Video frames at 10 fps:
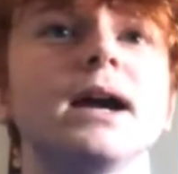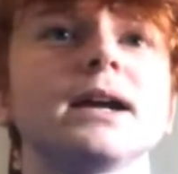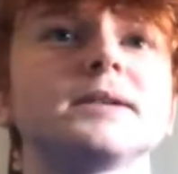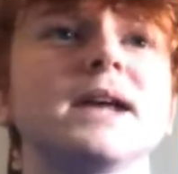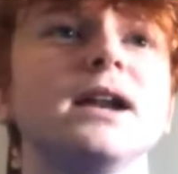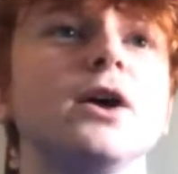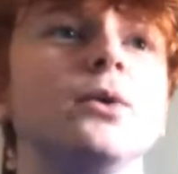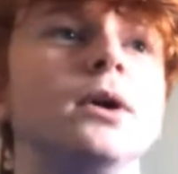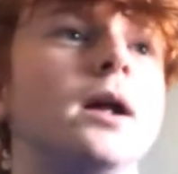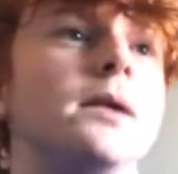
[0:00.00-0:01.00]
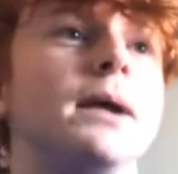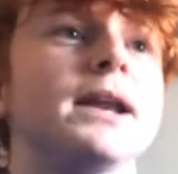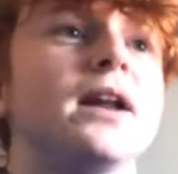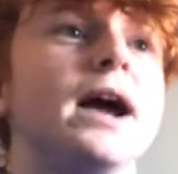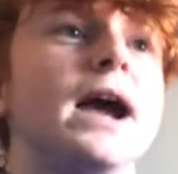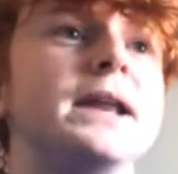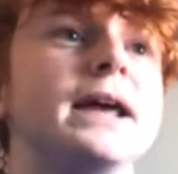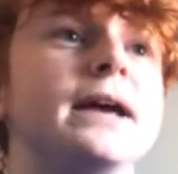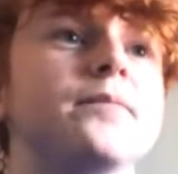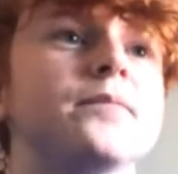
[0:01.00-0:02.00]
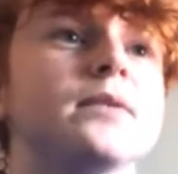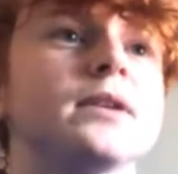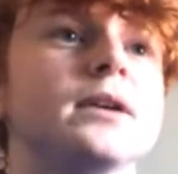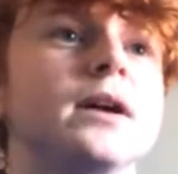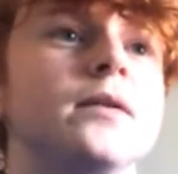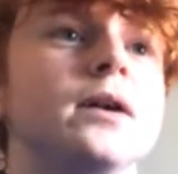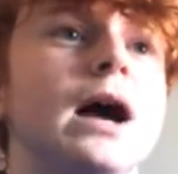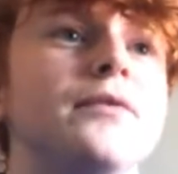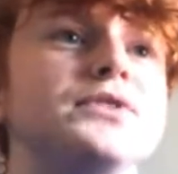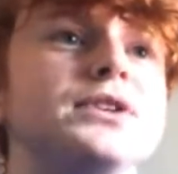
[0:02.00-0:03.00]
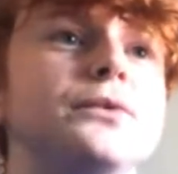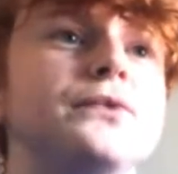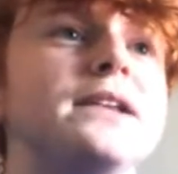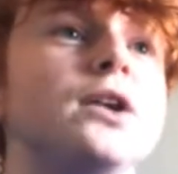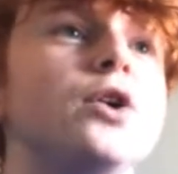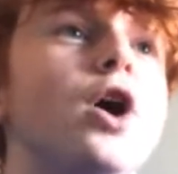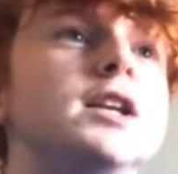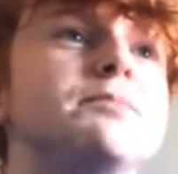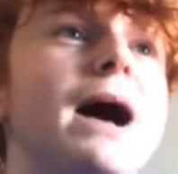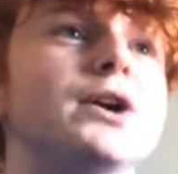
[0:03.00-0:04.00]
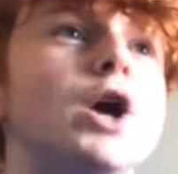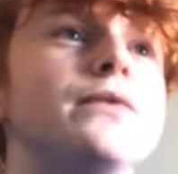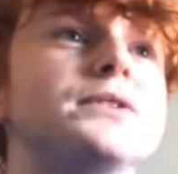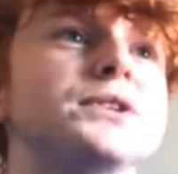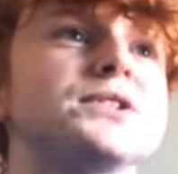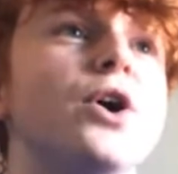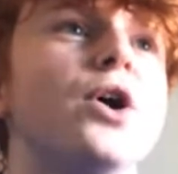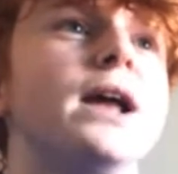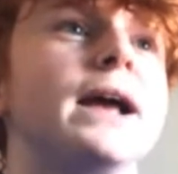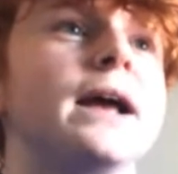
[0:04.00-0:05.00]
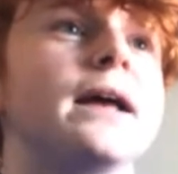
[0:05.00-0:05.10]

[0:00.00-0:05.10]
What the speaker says: And Cancelo, Man United here, having to defend a lot. It's back over to Sterling.